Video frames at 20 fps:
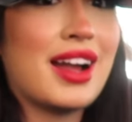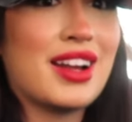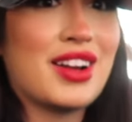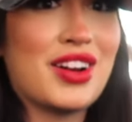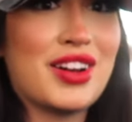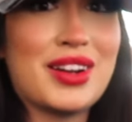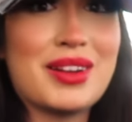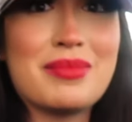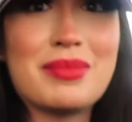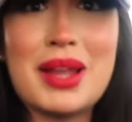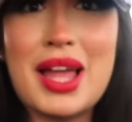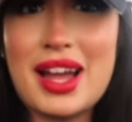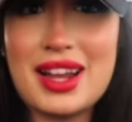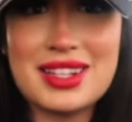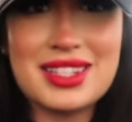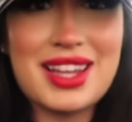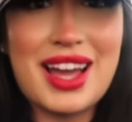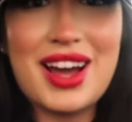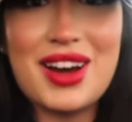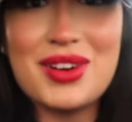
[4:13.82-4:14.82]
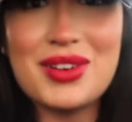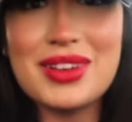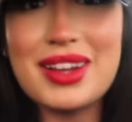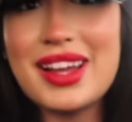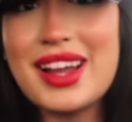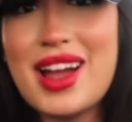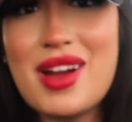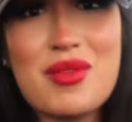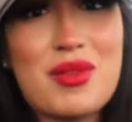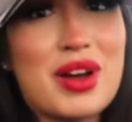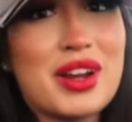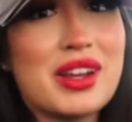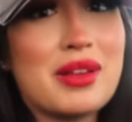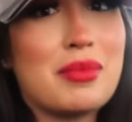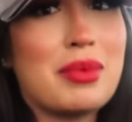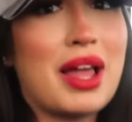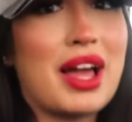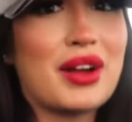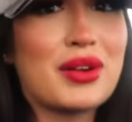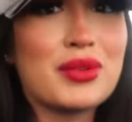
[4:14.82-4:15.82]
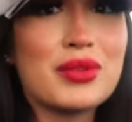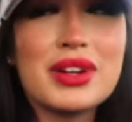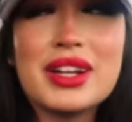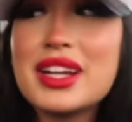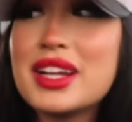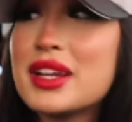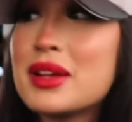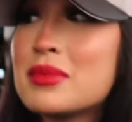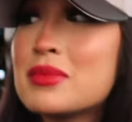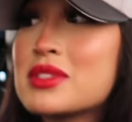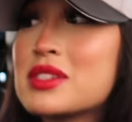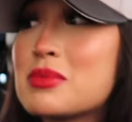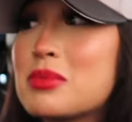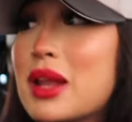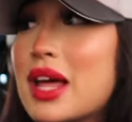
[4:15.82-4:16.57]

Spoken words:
I got it blacked out. Like, I wanted black rims,